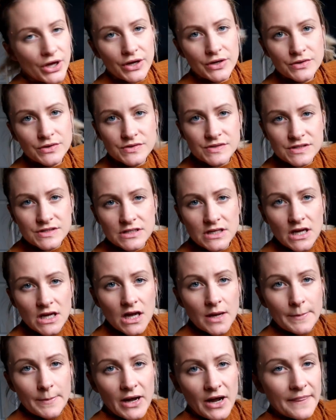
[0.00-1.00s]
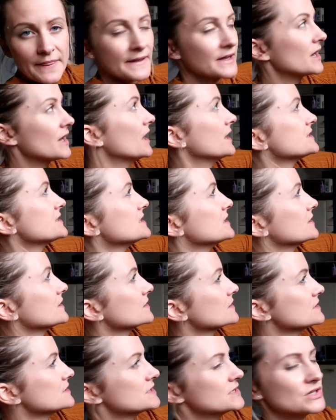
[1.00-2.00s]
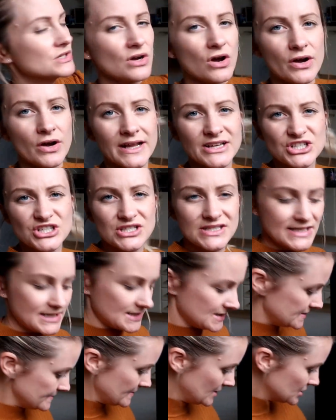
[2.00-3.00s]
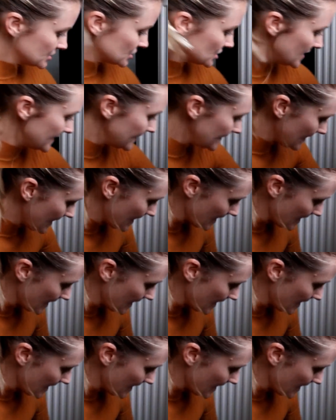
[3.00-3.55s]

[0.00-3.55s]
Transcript: those behind the curtain because you can't actually see it as much. And